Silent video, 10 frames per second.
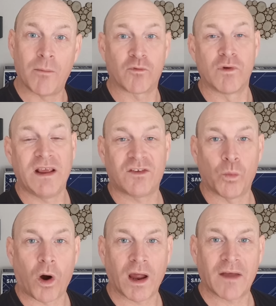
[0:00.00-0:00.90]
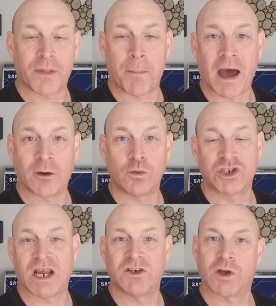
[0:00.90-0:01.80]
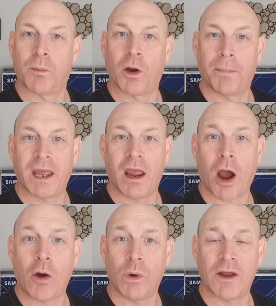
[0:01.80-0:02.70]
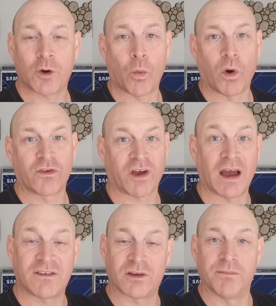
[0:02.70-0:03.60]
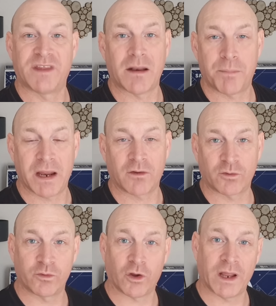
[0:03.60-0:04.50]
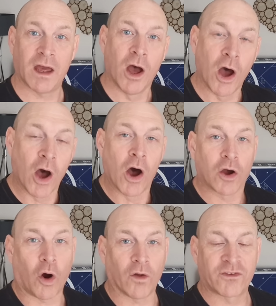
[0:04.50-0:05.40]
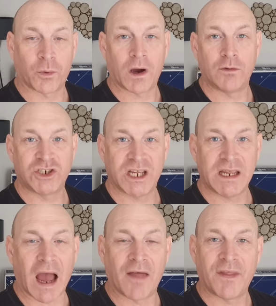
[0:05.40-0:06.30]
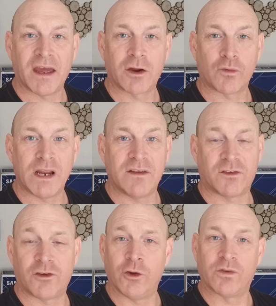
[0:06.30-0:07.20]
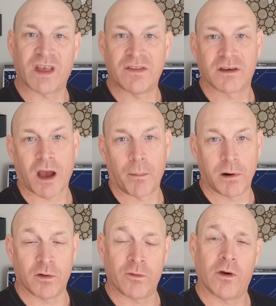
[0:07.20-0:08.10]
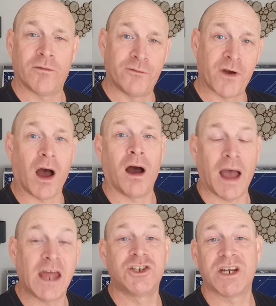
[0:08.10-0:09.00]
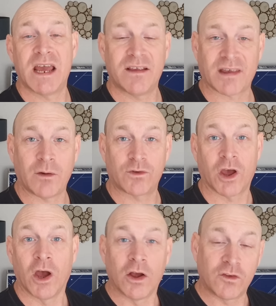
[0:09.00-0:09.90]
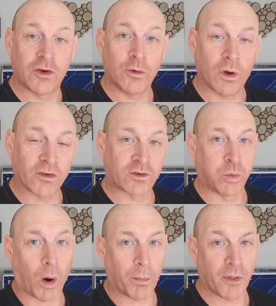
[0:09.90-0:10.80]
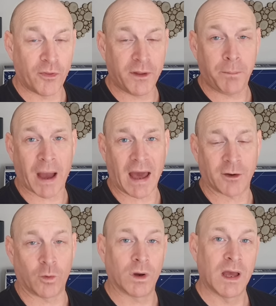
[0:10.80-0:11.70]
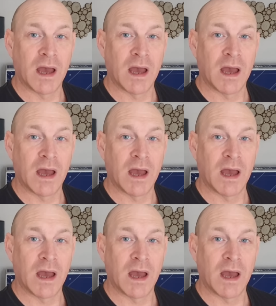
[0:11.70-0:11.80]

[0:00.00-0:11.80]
reason why I had the panel changed on my B8 OLED was I had some dead pixels on it. Got onto LG and they agreed to send a couple of engineers out to swap the panel.